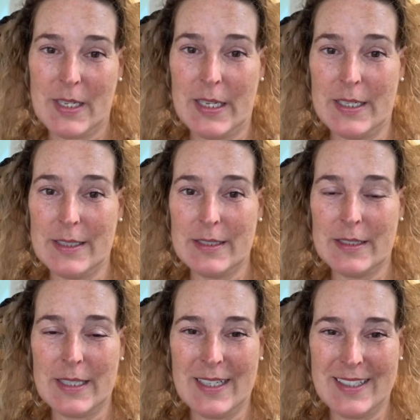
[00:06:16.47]

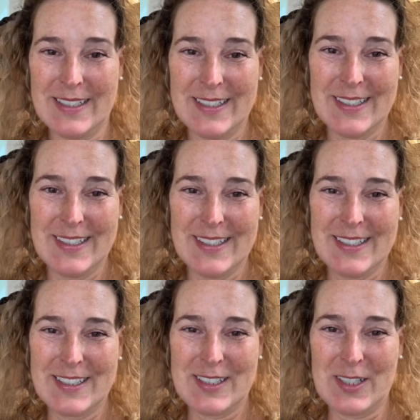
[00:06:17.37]
And
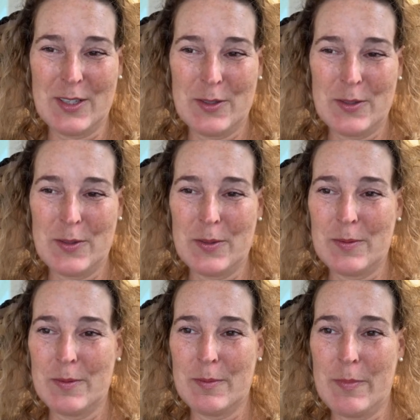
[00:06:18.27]
so
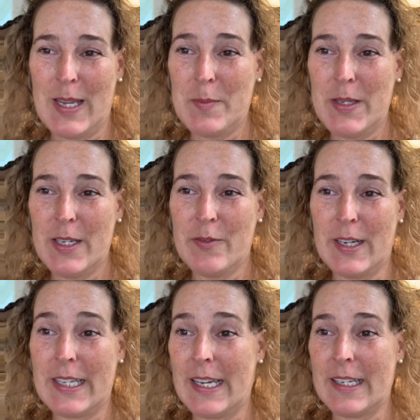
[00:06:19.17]
maybe if
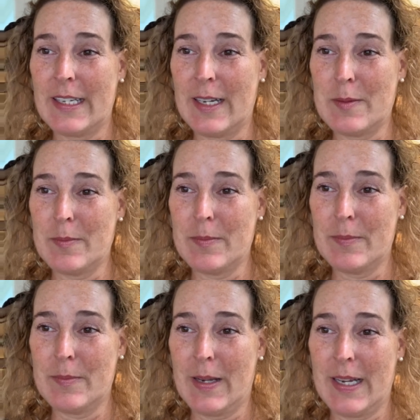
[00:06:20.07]
I can't get
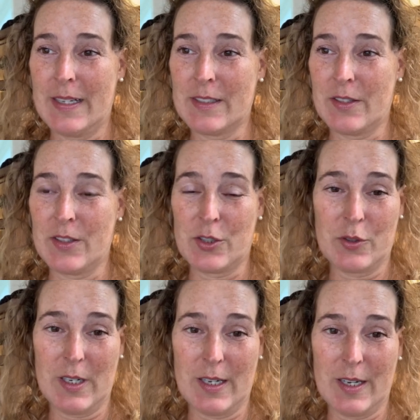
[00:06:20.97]
my hands on this
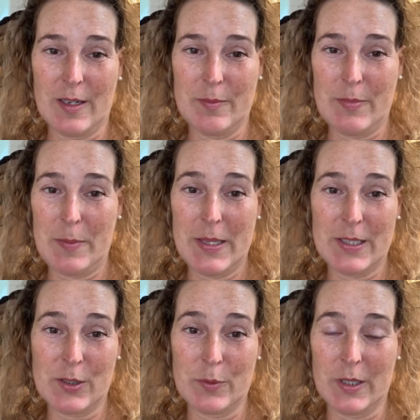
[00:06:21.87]
drug, maybe
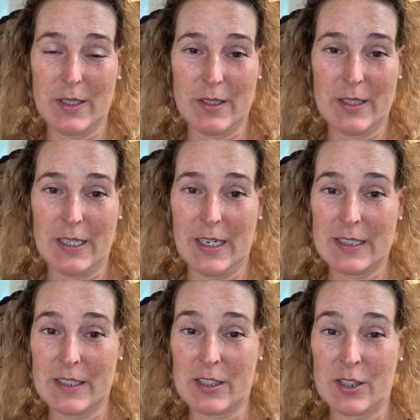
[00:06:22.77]
that's a really good thing, because
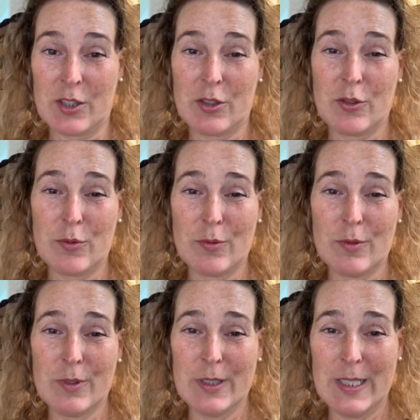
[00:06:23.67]
it's
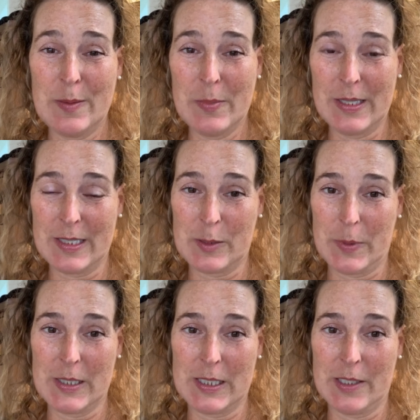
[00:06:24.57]
extremely
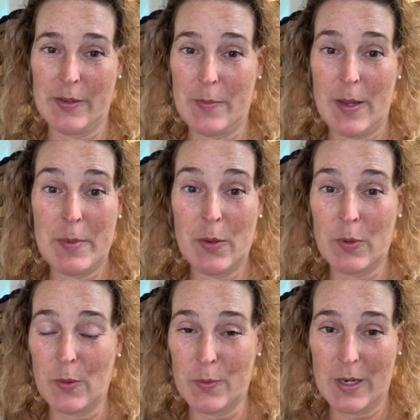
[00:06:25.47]
expensive, and maybe it
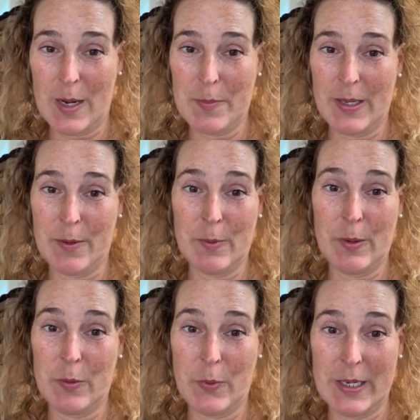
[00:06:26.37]
wouldn't work on me, and we
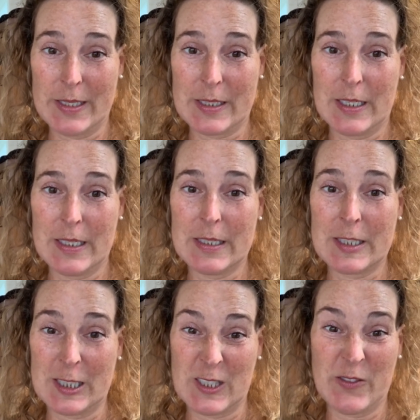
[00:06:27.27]
would waste
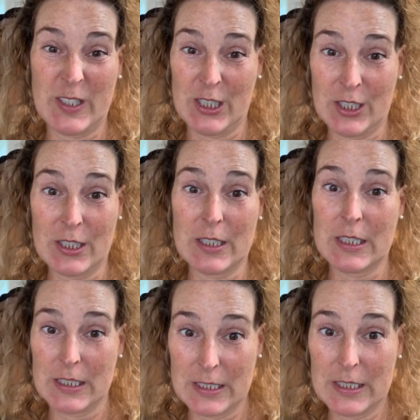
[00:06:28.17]
six figures.
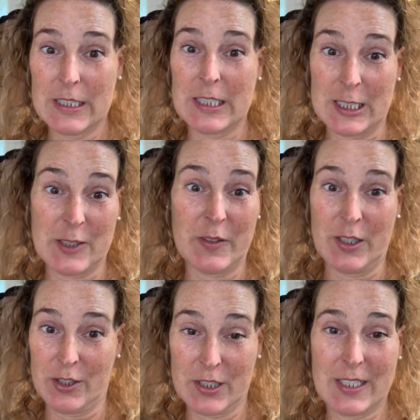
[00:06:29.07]

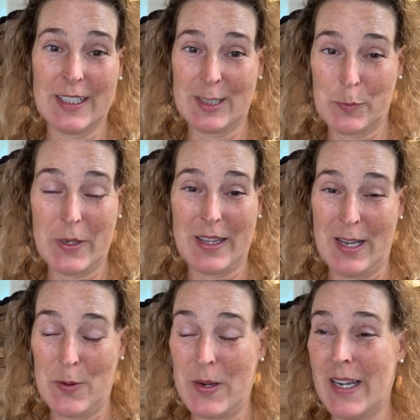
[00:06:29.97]
Let's put it
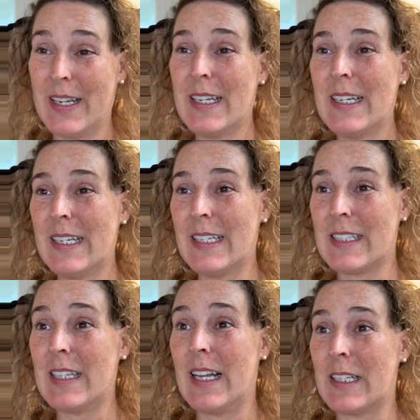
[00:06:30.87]
that way. It's
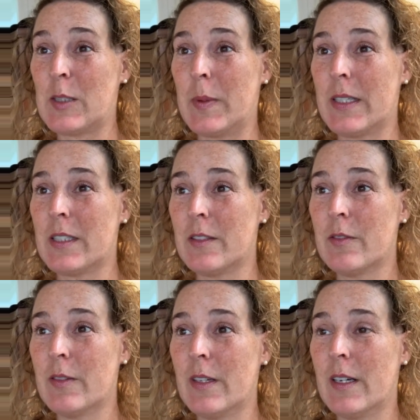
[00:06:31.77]
that
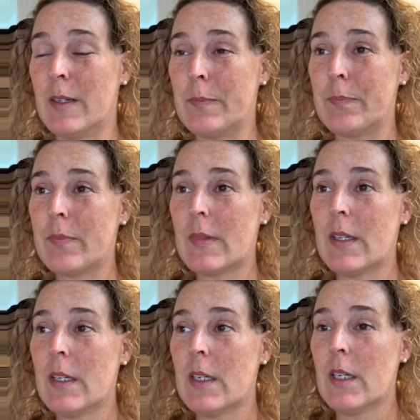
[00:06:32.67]
expensive.
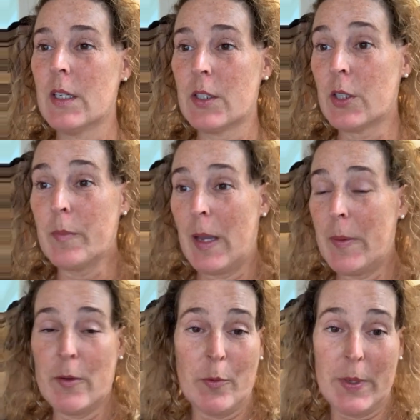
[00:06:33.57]
So maybe
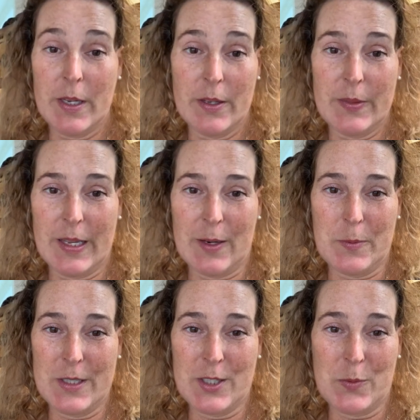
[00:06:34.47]
it would be a good thing, and
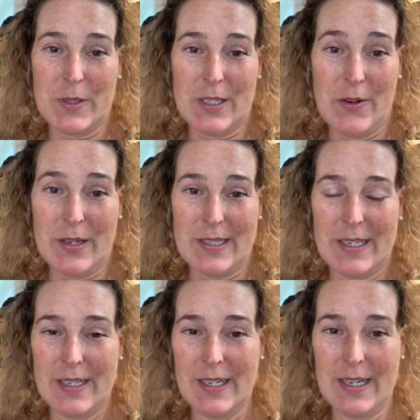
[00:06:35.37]
we just wouldn't know it.
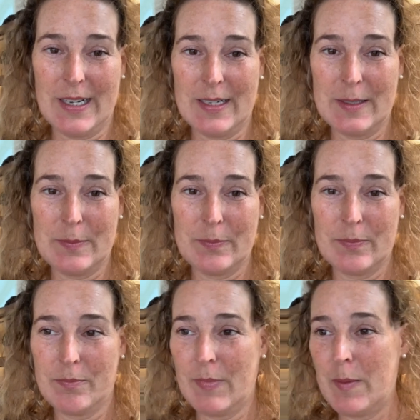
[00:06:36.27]

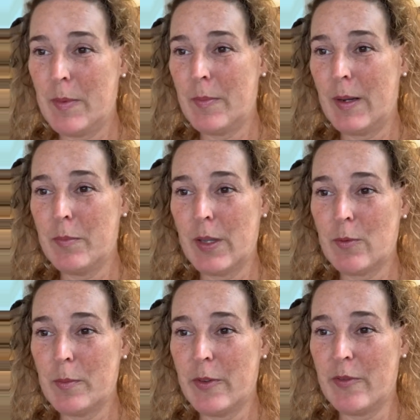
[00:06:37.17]
Maybe my blood
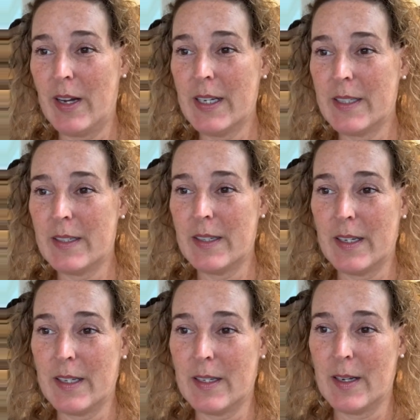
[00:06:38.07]
will be fine
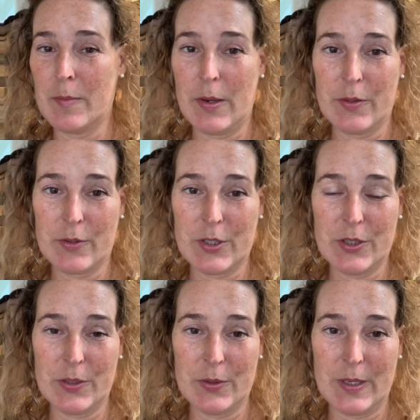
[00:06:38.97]
in a month or
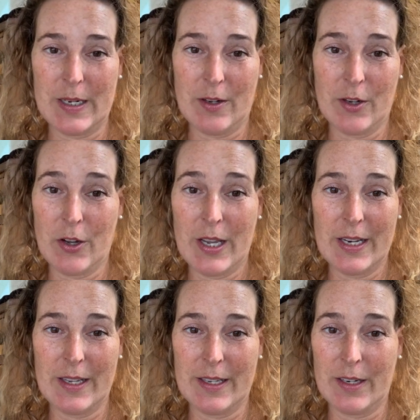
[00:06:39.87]
two, and I'll go get
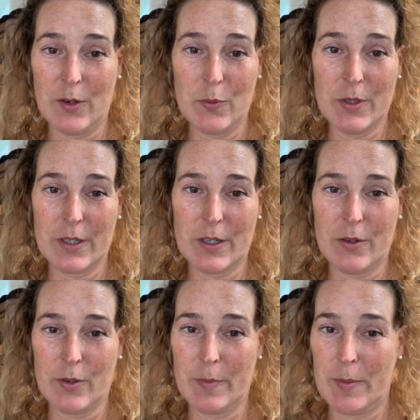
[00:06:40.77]
it, and it'll work,
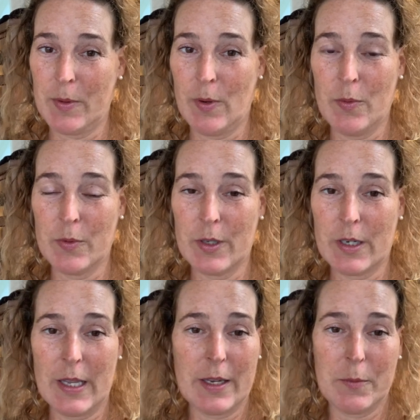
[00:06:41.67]
or maybe it won't work.
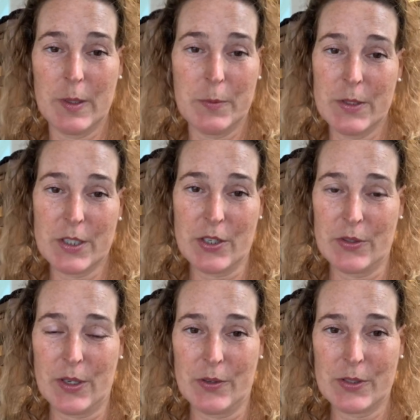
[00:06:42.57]
Like, we just don't know.